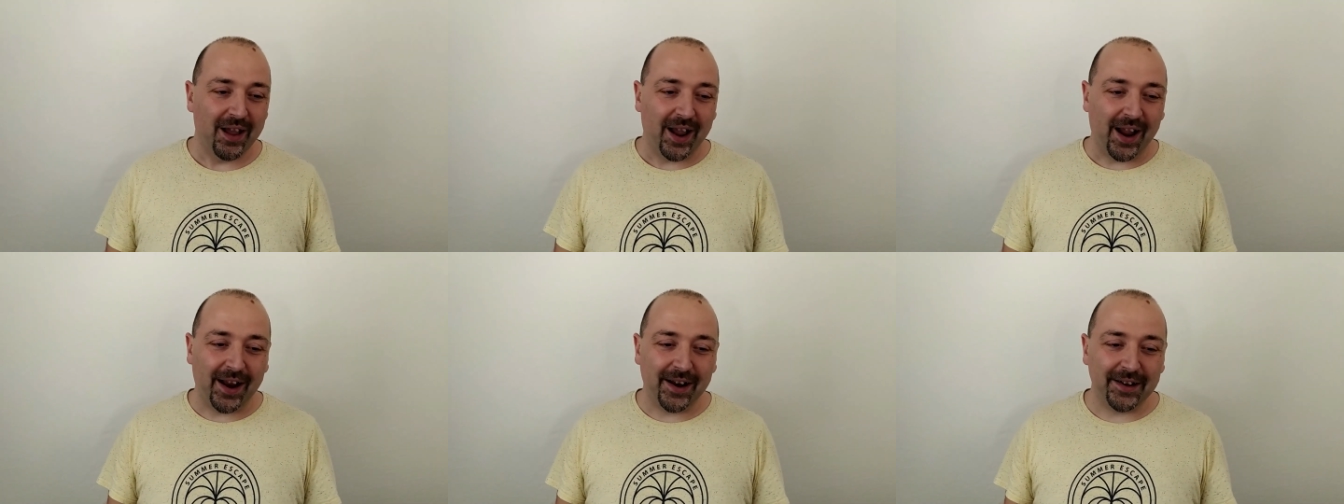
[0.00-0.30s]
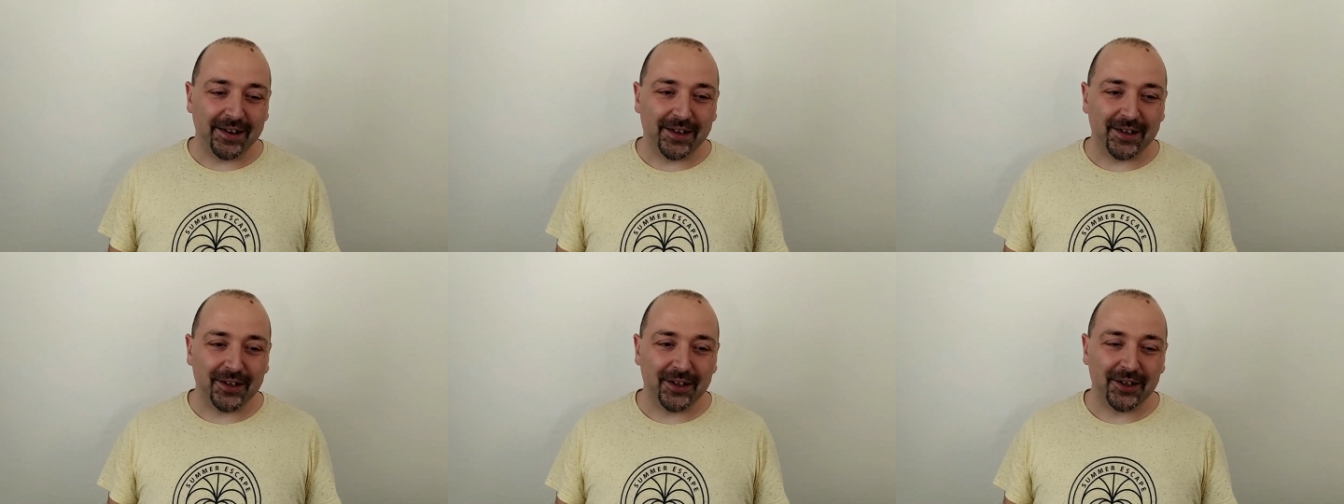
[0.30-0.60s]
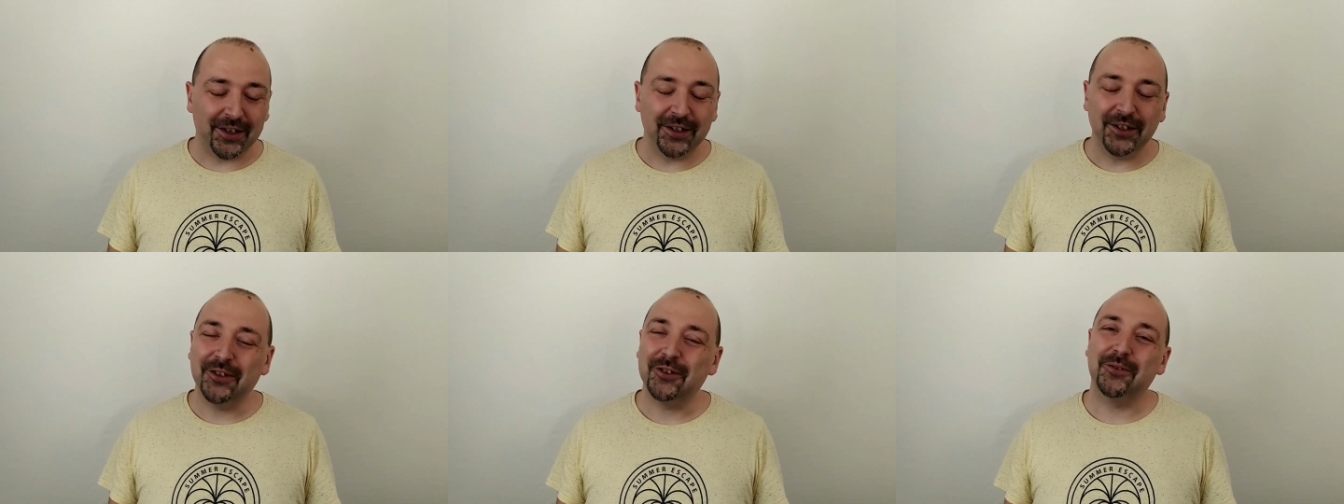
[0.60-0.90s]
And
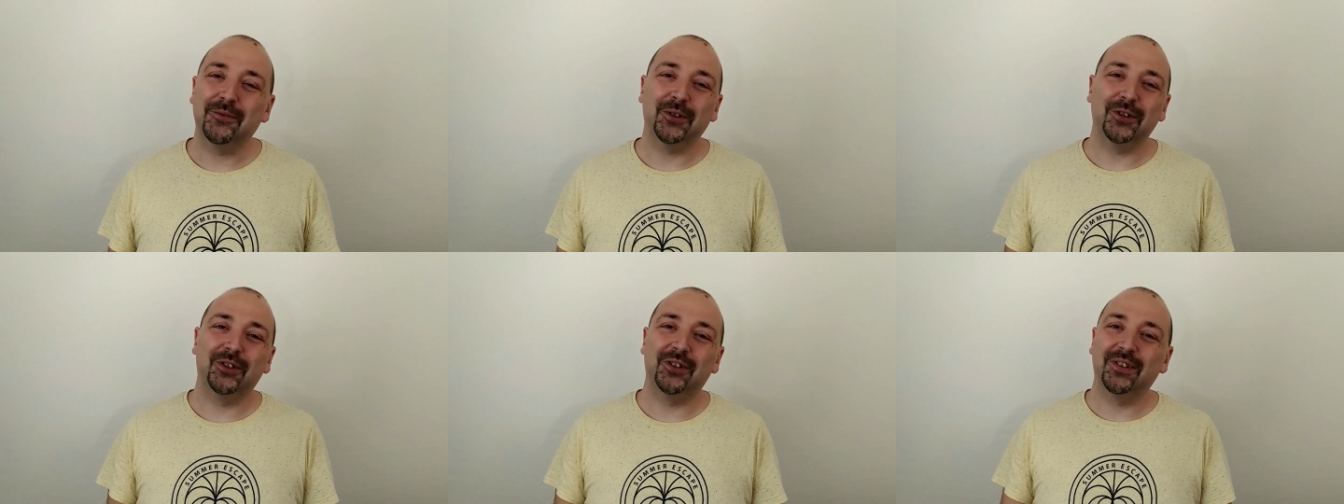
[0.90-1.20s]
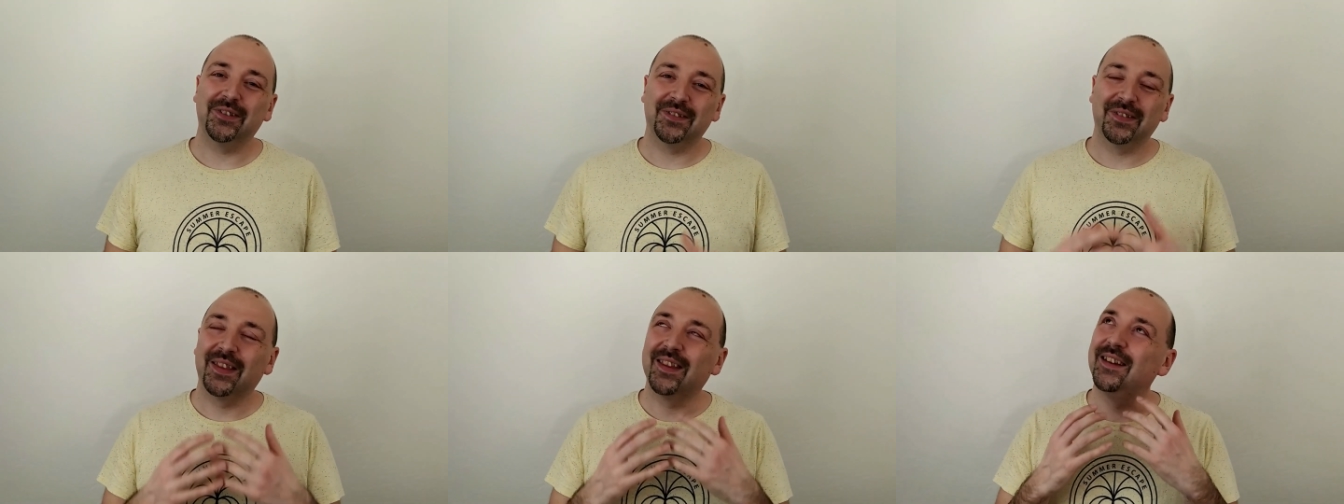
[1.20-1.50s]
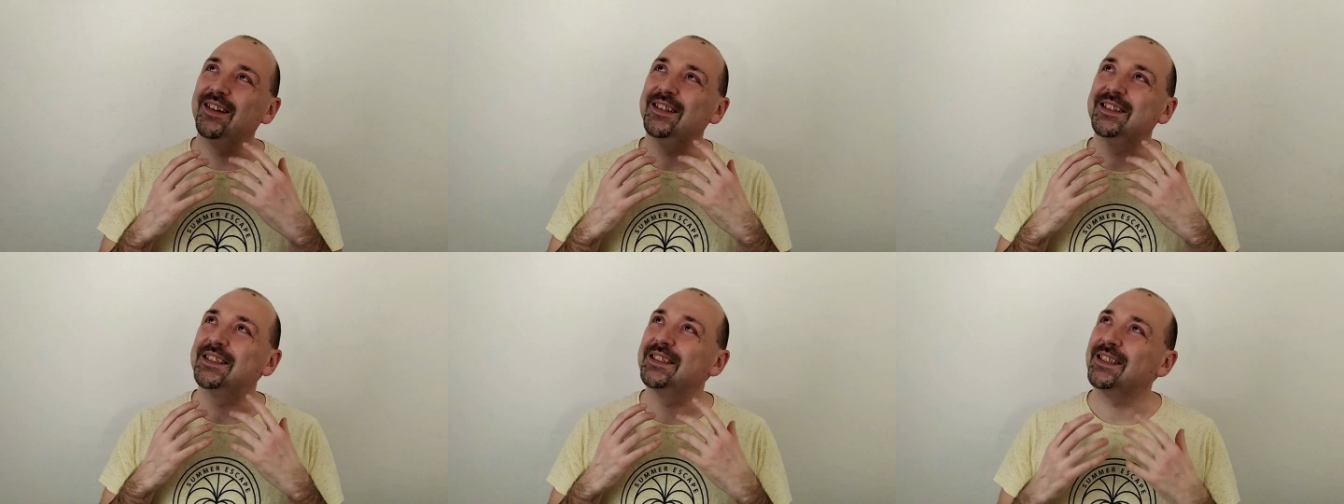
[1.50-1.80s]
what?
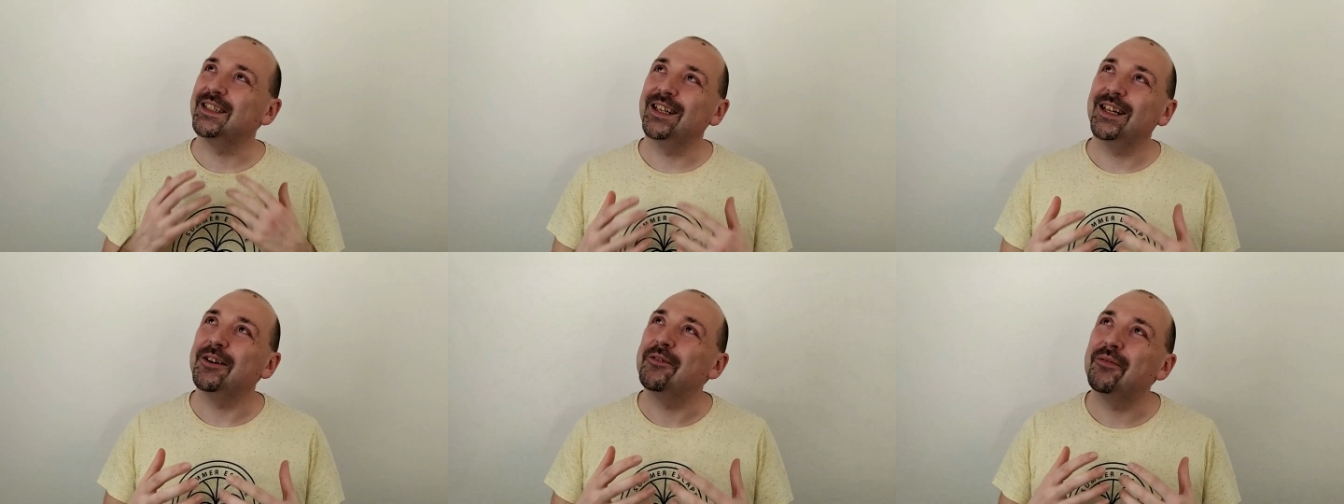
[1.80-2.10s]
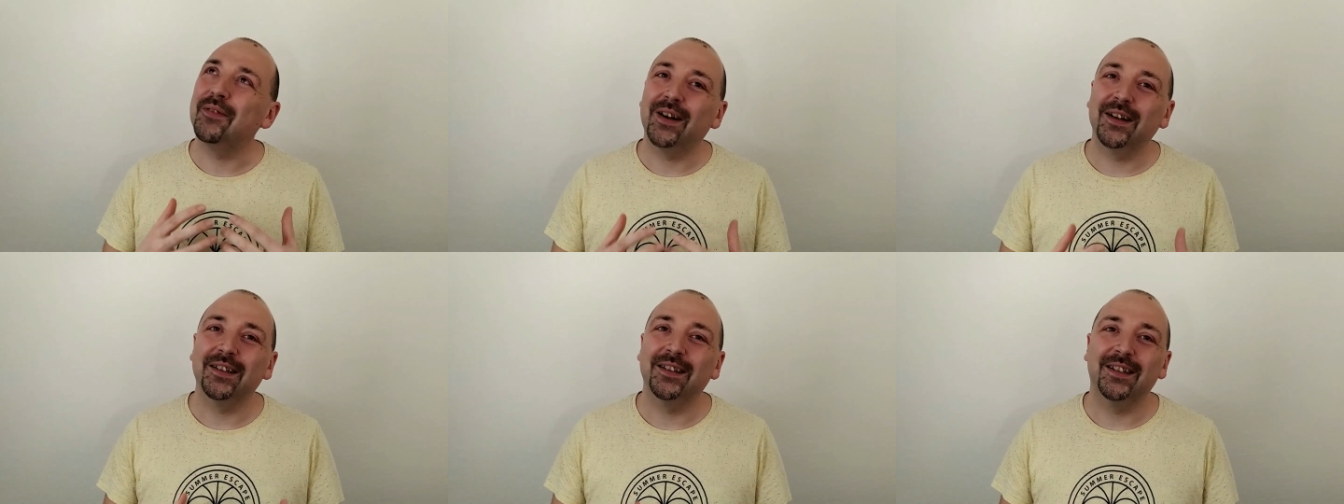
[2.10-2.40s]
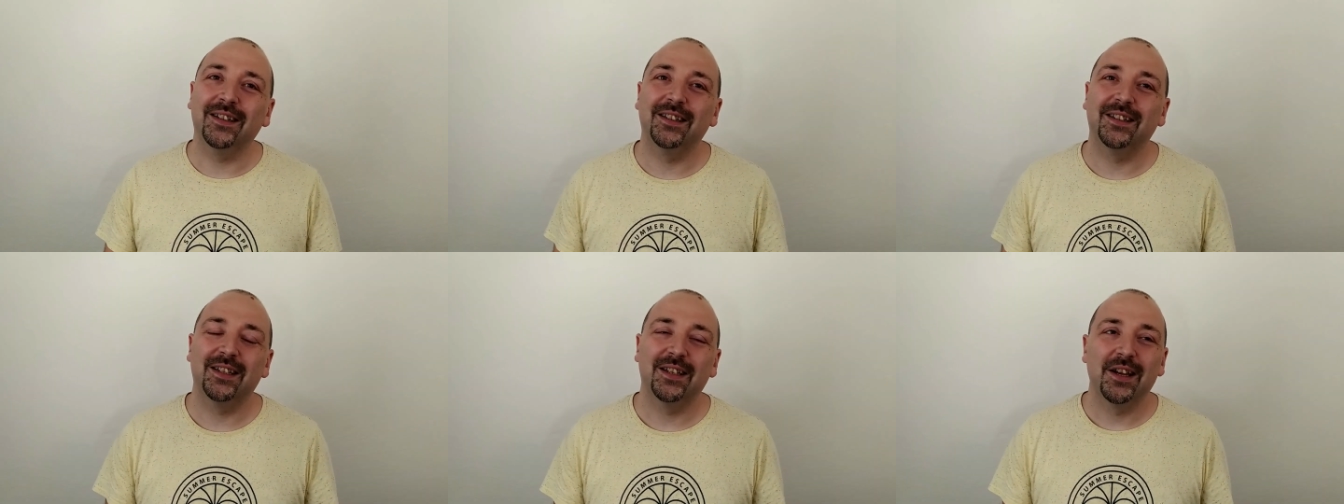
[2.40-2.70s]
It's really fun
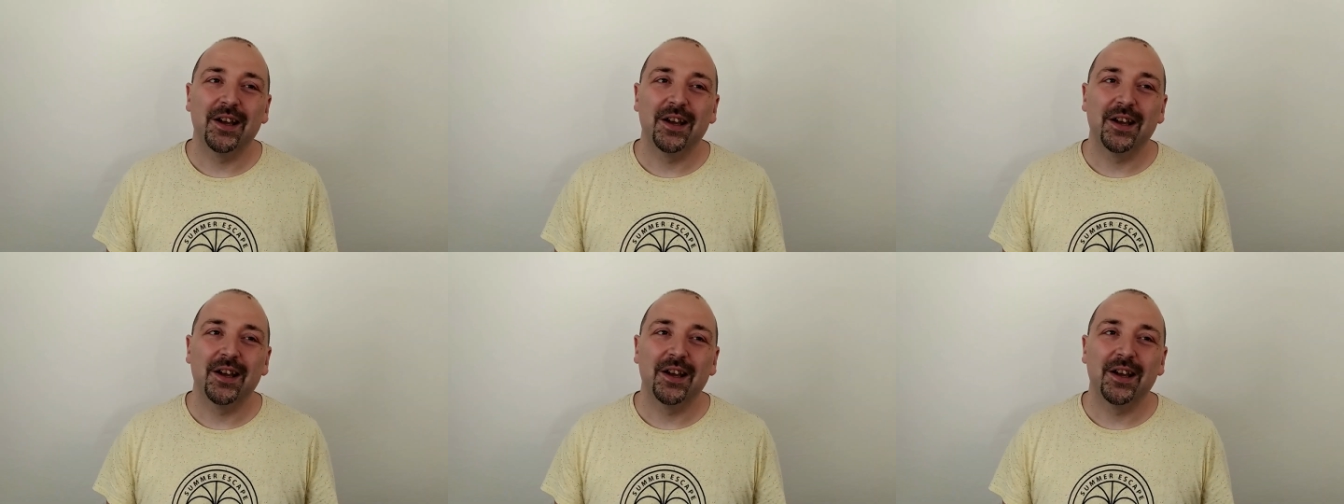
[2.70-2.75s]
that